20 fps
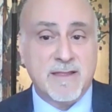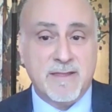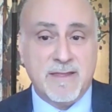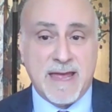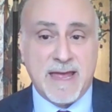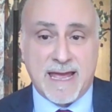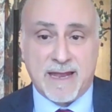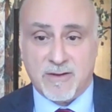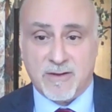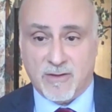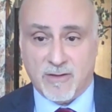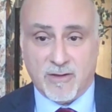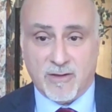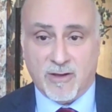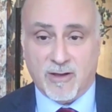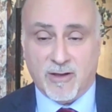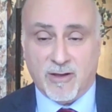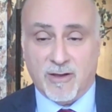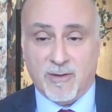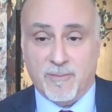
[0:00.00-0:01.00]
that
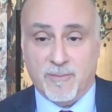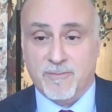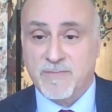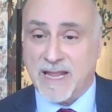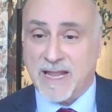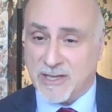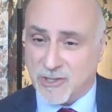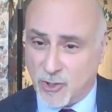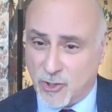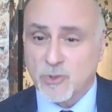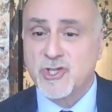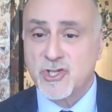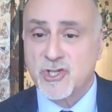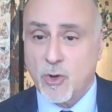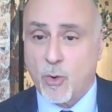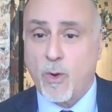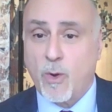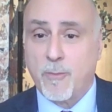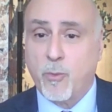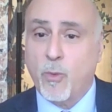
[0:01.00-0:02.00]
don't
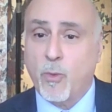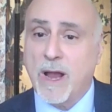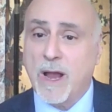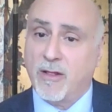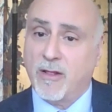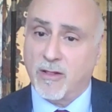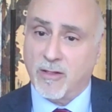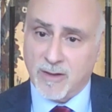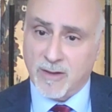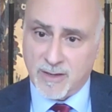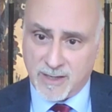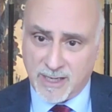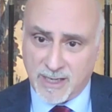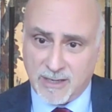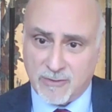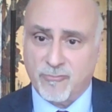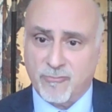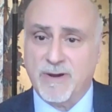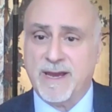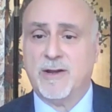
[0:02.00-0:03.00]
show up well
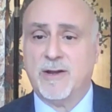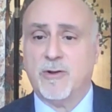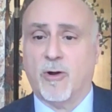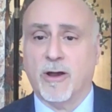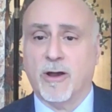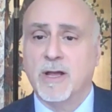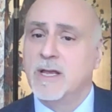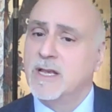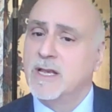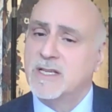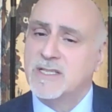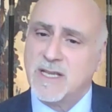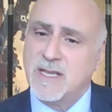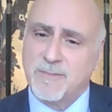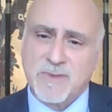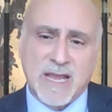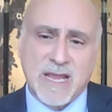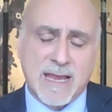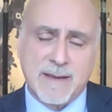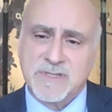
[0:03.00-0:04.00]
in radar.
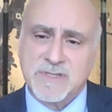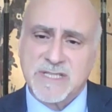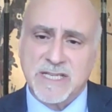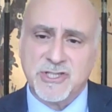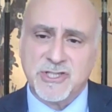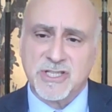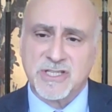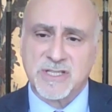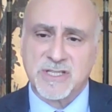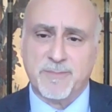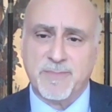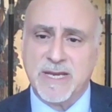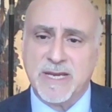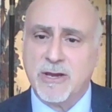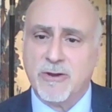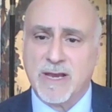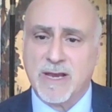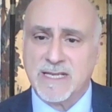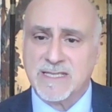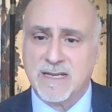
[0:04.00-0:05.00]
Sometimes they just
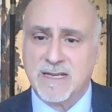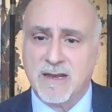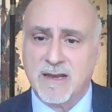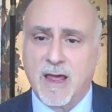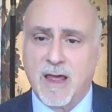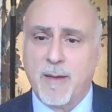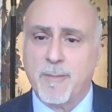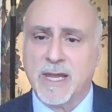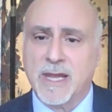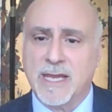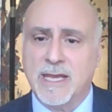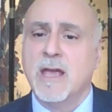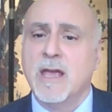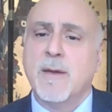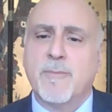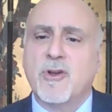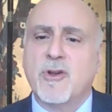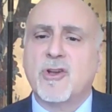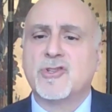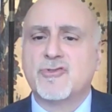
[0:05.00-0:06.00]
appear as an anomaly
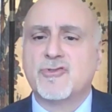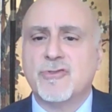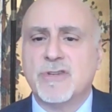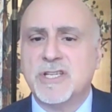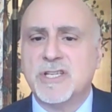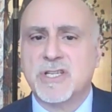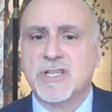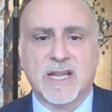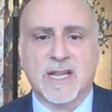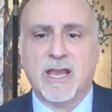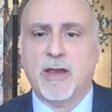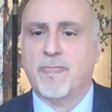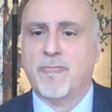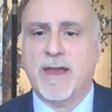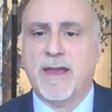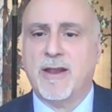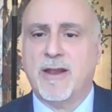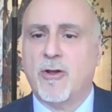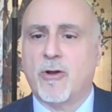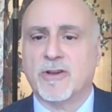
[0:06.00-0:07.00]
because traditionally a
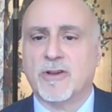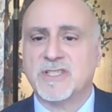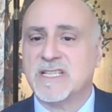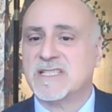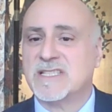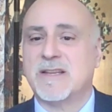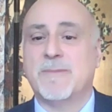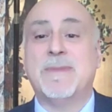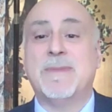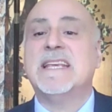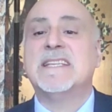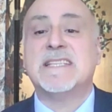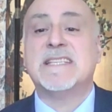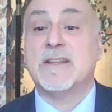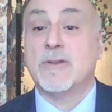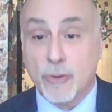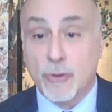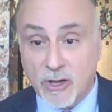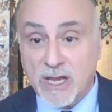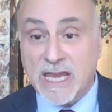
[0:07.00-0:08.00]
radar system
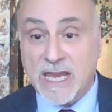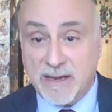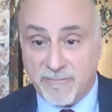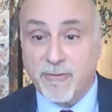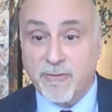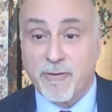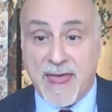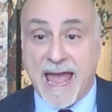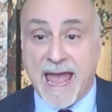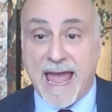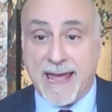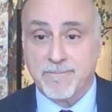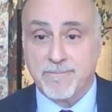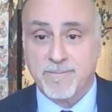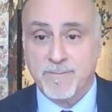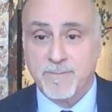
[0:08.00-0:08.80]
isn't looking for that,